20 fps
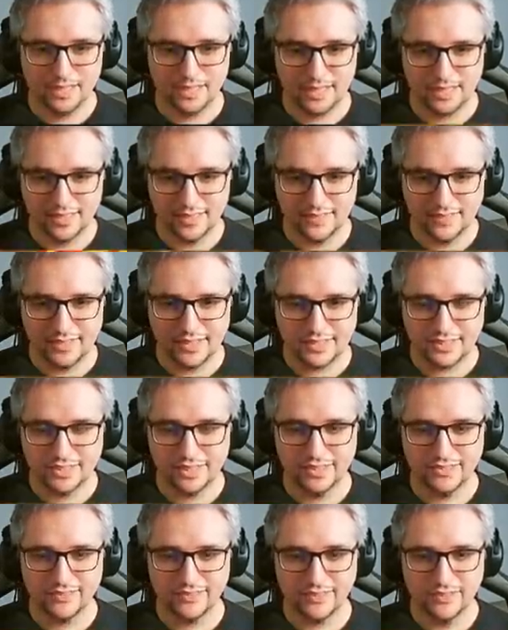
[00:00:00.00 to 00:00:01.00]
it is
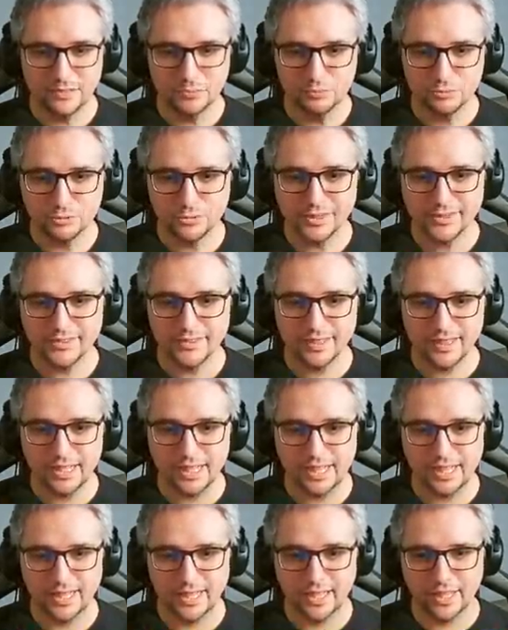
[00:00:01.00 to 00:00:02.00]
actually still pretty
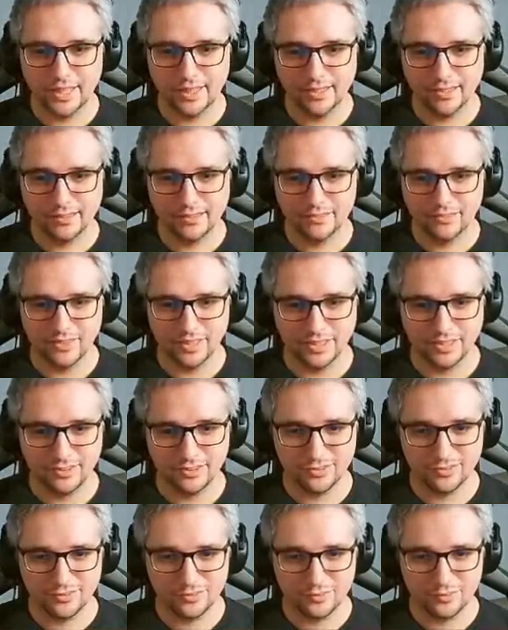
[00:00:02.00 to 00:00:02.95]
high like